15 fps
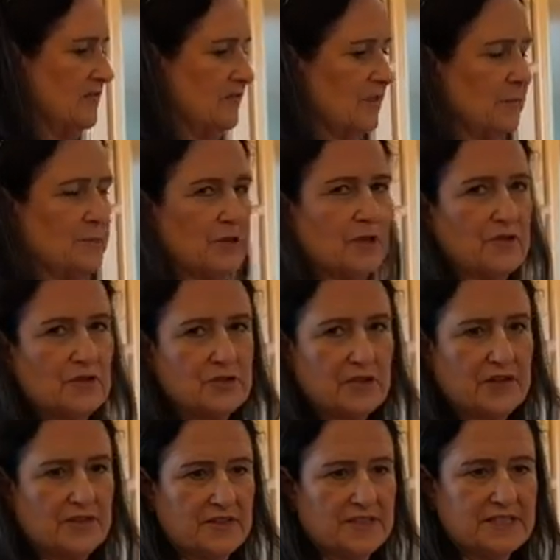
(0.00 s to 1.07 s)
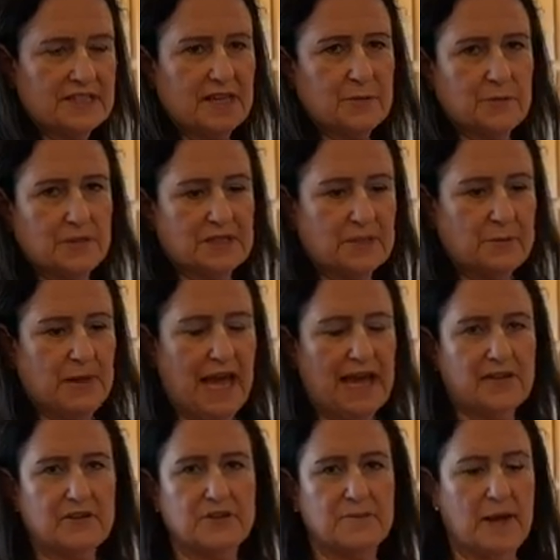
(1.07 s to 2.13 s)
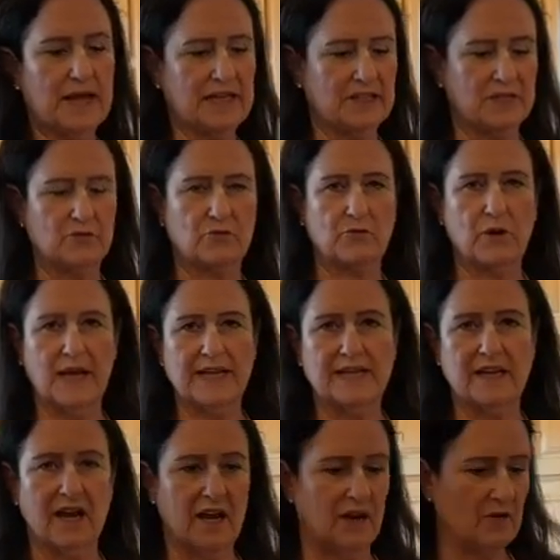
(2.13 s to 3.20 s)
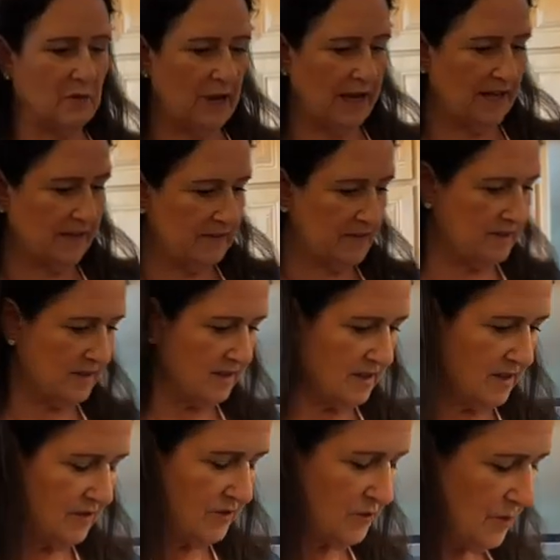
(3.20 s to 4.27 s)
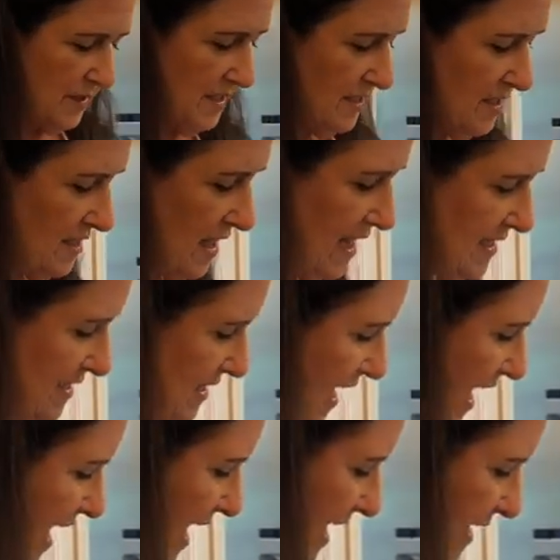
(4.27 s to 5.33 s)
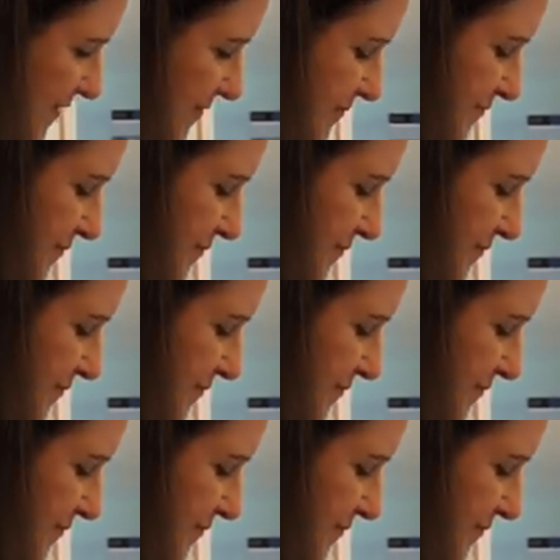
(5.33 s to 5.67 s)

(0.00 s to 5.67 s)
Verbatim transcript: flip it over, dry the inside, put the paddles back in right away. The reason I say